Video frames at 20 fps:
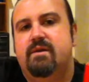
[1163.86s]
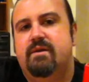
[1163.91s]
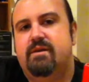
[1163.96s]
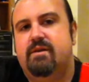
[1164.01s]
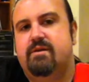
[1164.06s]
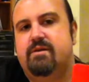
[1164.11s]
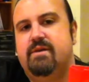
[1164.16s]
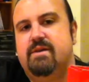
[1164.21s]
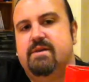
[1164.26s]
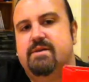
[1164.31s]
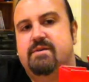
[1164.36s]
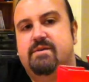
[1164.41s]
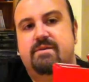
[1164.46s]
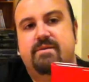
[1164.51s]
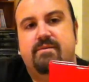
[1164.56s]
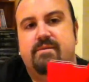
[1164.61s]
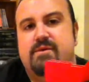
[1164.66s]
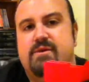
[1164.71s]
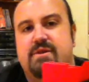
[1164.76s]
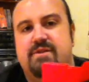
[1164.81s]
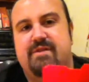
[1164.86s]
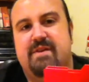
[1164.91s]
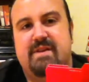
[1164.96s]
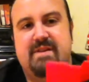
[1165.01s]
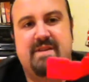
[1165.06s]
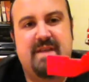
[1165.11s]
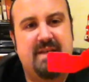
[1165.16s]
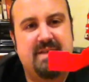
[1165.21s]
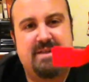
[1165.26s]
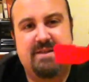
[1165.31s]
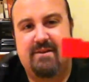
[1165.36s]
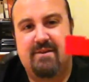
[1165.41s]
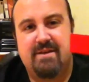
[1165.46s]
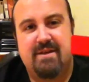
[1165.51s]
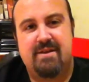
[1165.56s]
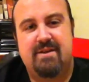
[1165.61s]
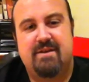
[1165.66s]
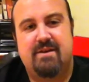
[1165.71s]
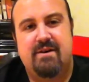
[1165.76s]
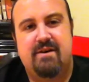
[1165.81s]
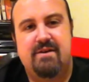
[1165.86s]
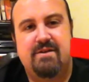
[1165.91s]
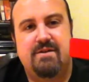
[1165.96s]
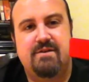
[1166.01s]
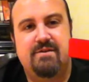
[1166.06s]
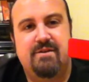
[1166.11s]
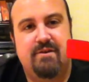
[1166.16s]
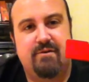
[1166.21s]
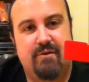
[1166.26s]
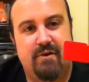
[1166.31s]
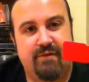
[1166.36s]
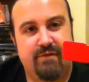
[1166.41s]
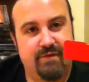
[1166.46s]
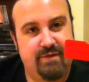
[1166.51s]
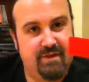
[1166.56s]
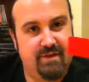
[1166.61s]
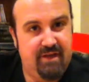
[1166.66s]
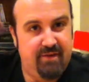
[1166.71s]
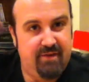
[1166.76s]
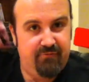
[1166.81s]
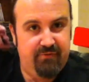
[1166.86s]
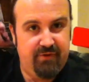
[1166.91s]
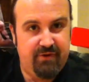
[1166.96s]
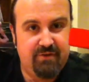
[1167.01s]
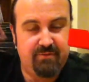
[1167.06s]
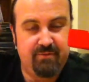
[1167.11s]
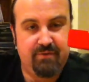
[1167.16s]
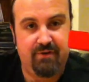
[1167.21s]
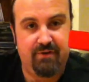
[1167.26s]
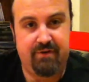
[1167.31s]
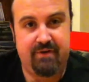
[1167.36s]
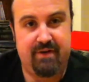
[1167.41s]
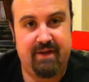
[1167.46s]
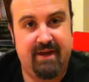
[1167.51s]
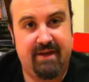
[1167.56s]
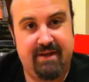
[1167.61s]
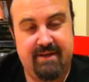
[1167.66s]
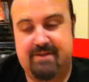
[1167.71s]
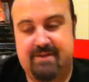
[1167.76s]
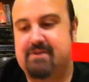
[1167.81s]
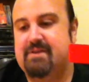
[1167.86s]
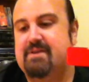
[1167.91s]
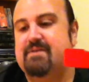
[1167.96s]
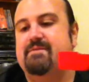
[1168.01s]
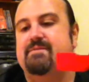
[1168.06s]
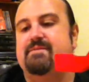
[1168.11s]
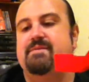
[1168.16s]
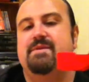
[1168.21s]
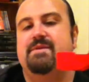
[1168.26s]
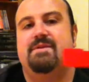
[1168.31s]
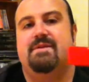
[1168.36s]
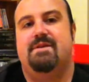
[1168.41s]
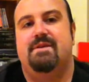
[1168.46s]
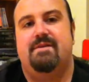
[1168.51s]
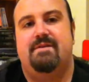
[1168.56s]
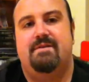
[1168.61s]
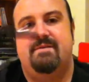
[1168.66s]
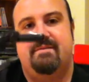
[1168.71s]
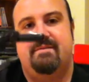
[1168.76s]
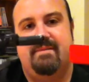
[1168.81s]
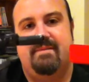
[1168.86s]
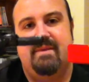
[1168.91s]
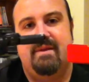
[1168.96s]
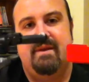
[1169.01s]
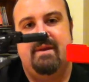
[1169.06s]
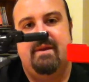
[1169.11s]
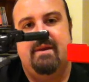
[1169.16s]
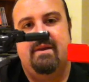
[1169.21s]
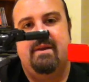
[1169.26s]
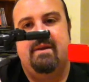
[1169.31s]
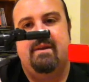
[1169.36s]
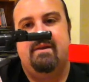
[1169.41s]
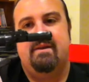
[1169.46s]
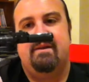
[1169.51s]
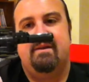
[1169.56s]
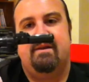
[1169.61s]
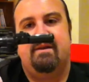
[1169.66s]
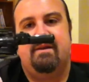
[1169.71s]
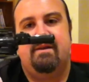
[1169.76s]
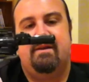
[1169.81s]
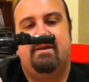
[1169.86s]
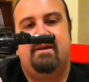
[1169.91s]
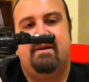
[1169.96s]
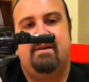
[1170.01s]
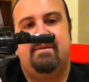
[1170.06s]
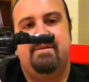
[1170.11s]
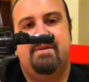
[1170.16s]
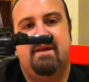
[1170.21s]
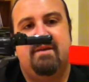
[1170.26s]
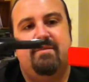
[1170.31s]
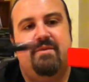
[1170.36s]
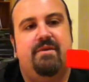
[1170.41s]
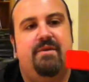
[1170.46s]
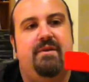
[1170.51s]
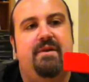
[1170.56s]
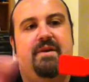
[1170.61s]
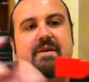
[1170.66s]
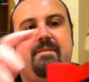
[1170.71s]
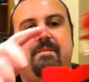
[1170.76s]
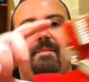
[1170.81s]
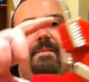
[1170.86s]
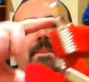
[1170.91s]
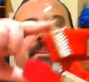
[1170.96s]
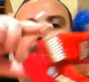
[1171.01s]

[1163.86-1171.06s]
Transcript: You got this, which is fantastic because in the cartoon you quite often see him reaching behind and getting his gun out. So, clips open like that.